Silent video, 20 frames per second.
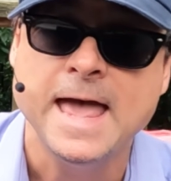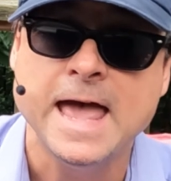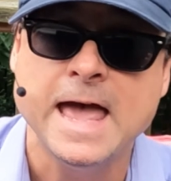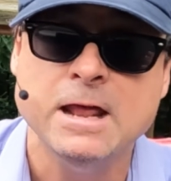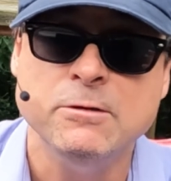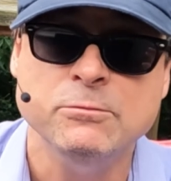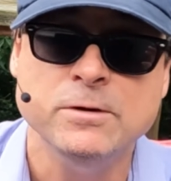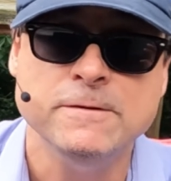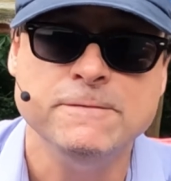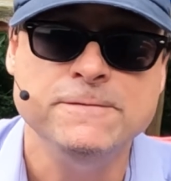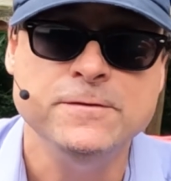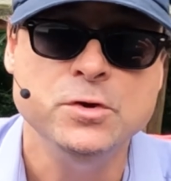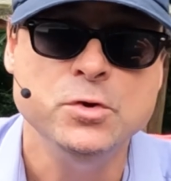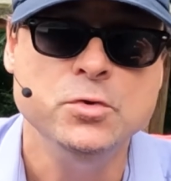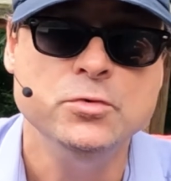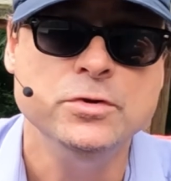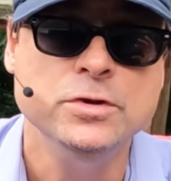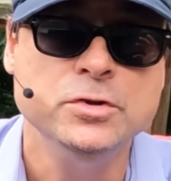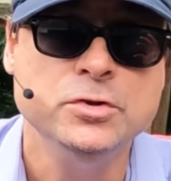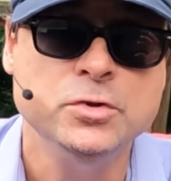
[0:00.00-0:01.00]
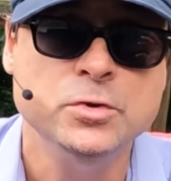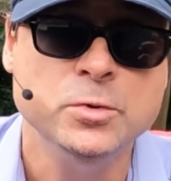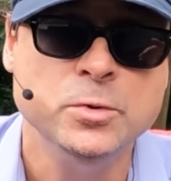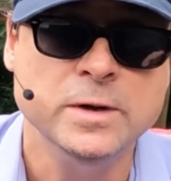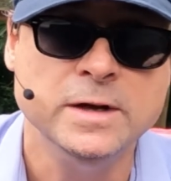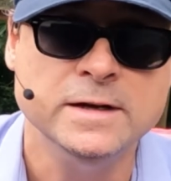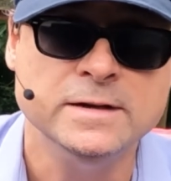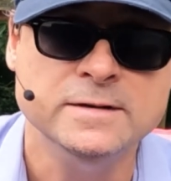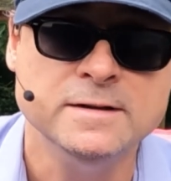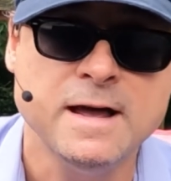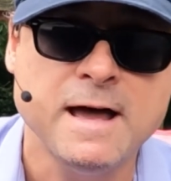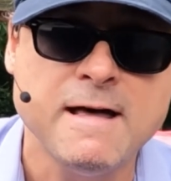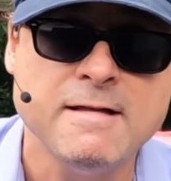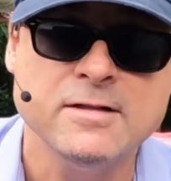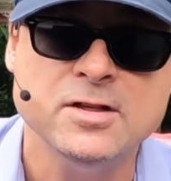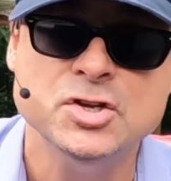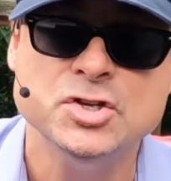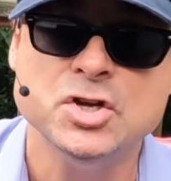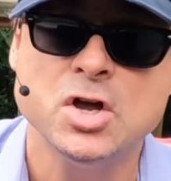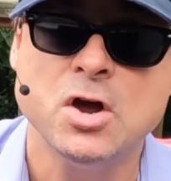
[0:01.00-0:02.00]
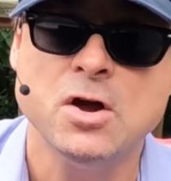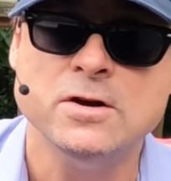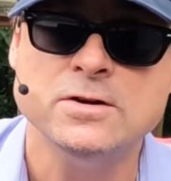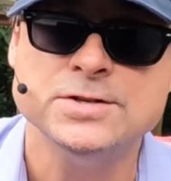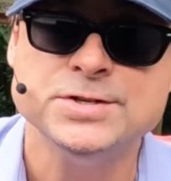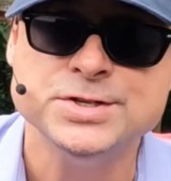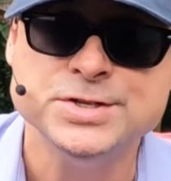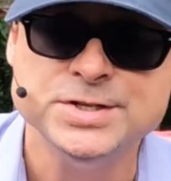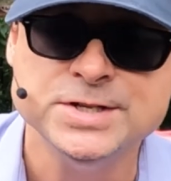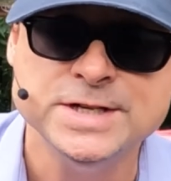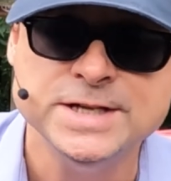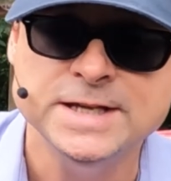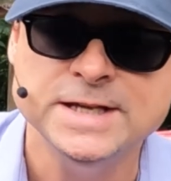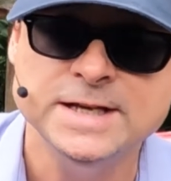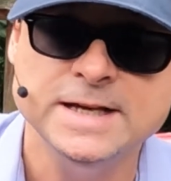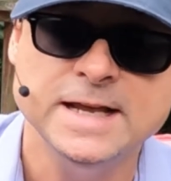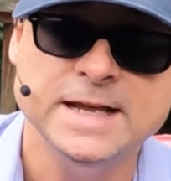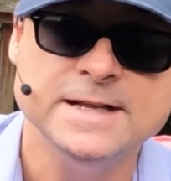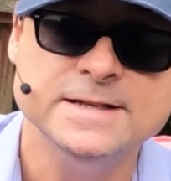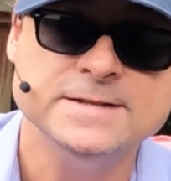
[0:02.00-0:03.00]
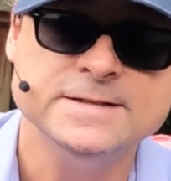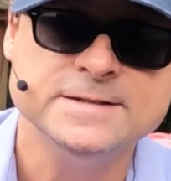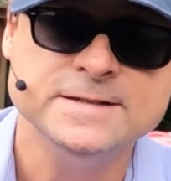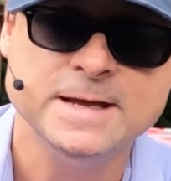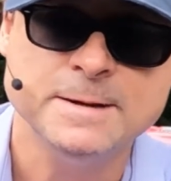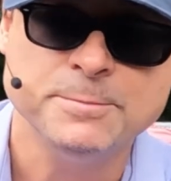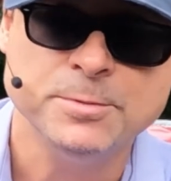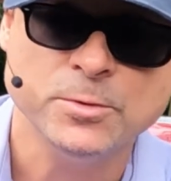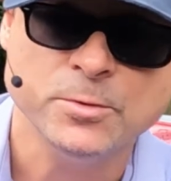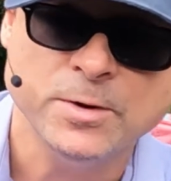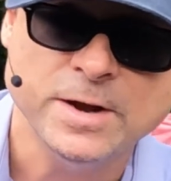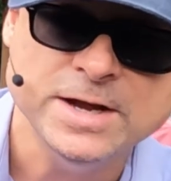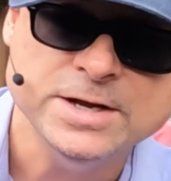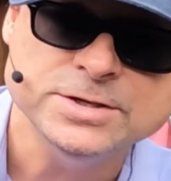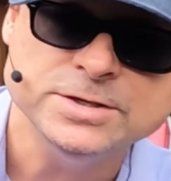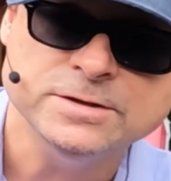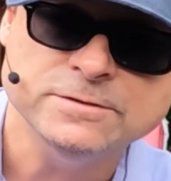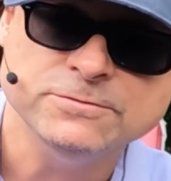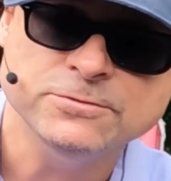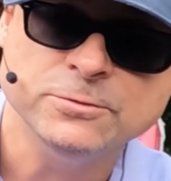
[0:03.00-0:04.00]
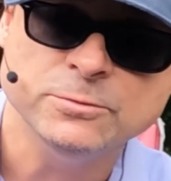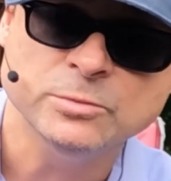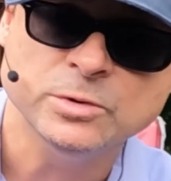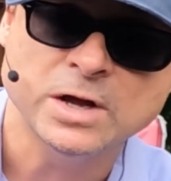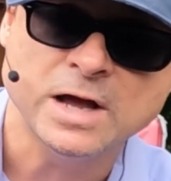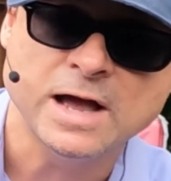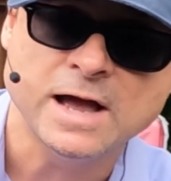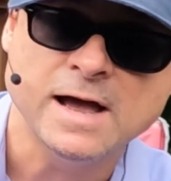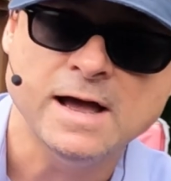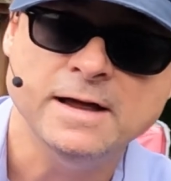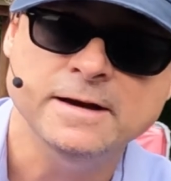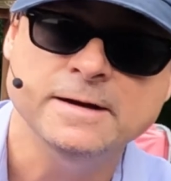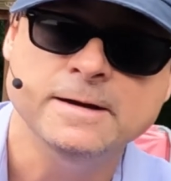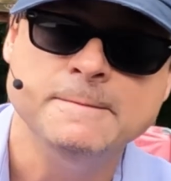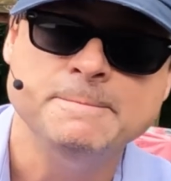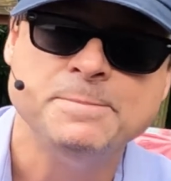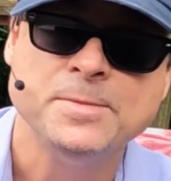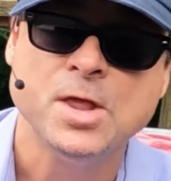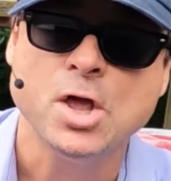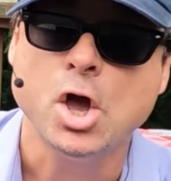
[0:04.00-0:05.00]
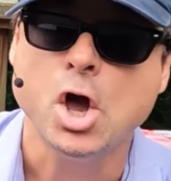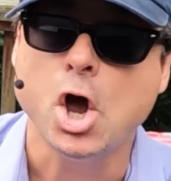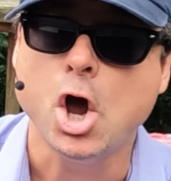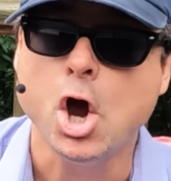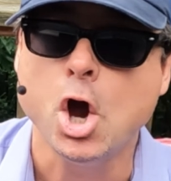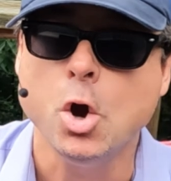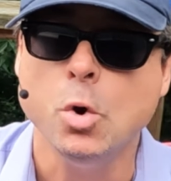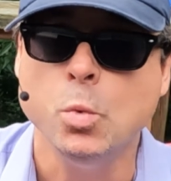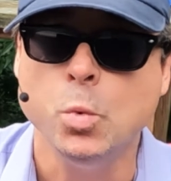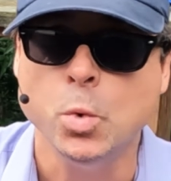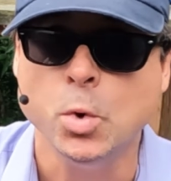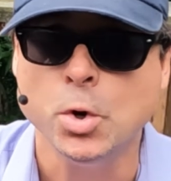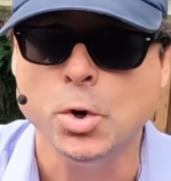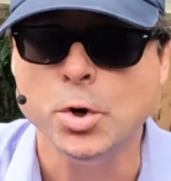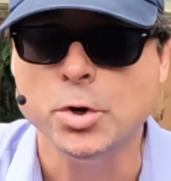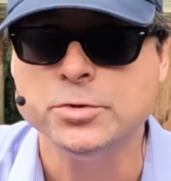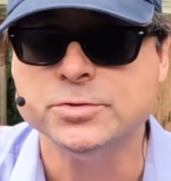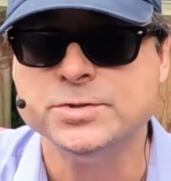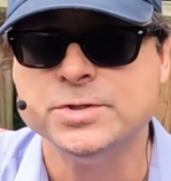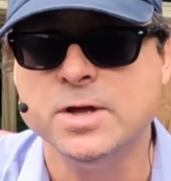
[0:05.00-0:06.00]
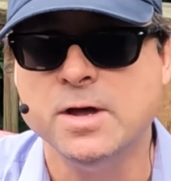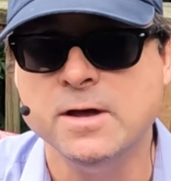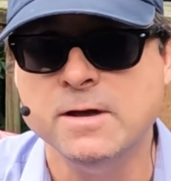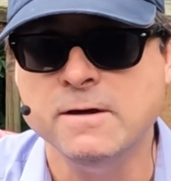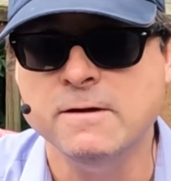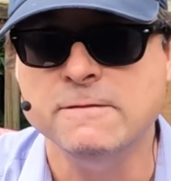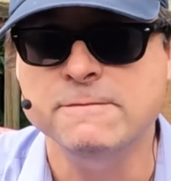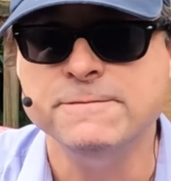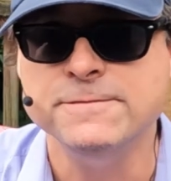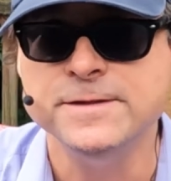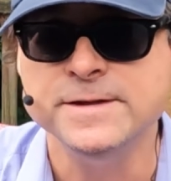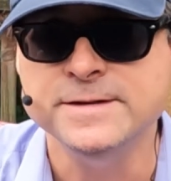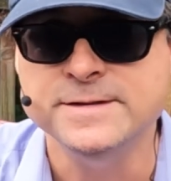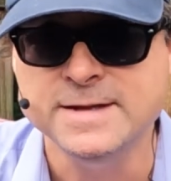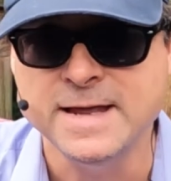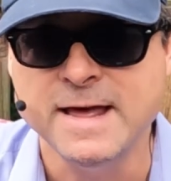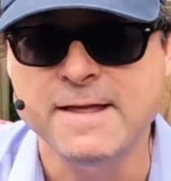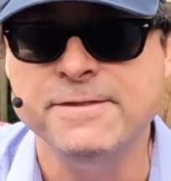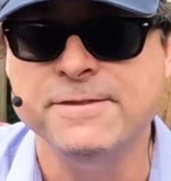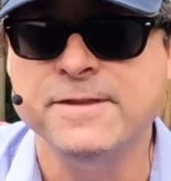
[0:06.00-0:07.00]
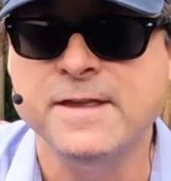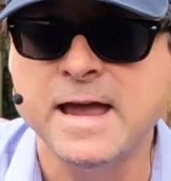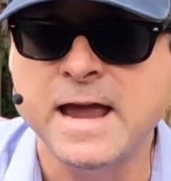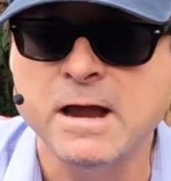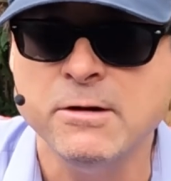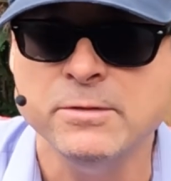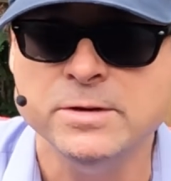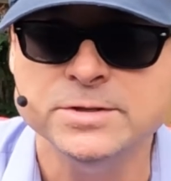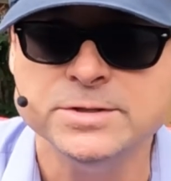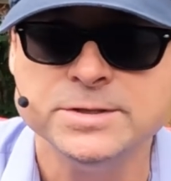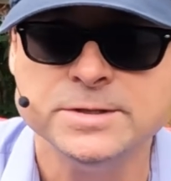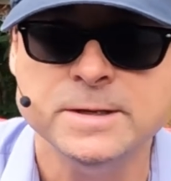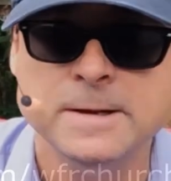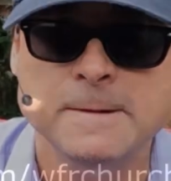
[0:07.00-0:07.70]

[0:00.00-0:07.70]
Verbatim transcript: and refusing to acknowledge our sin and separation from God are works of the death tyrants.